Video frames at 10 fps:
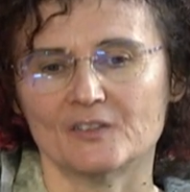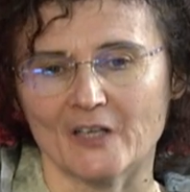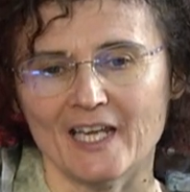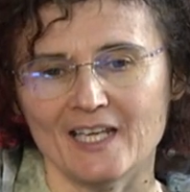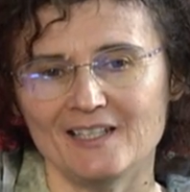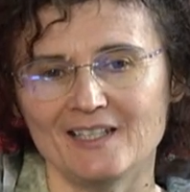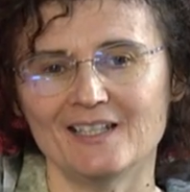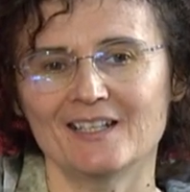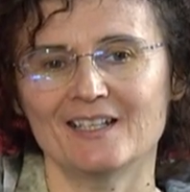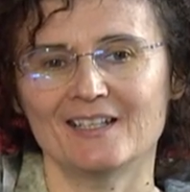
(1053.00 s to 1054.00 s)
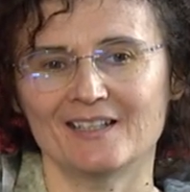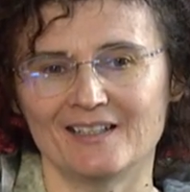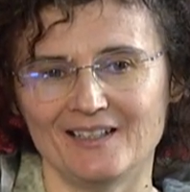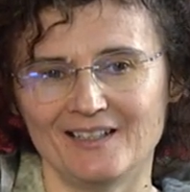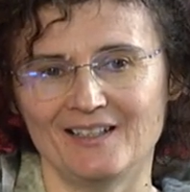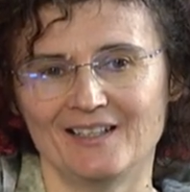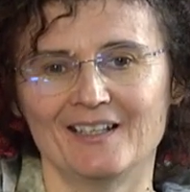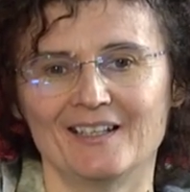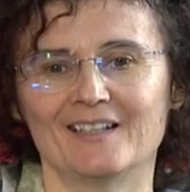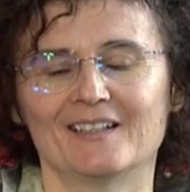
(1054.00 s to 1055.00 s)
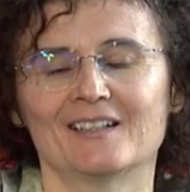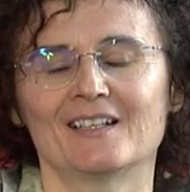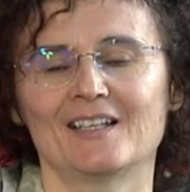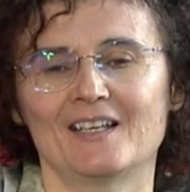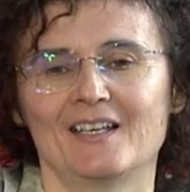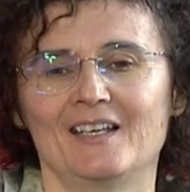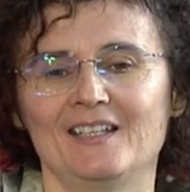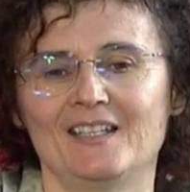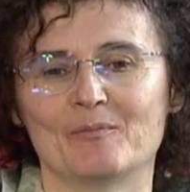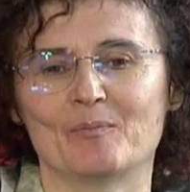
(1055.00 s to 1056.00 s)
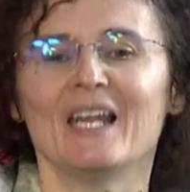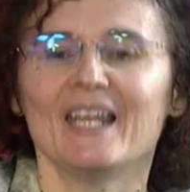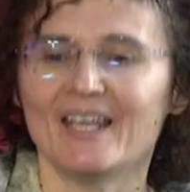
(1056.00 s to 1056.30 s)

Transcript: Your keynote is going to be a real highlight of the program.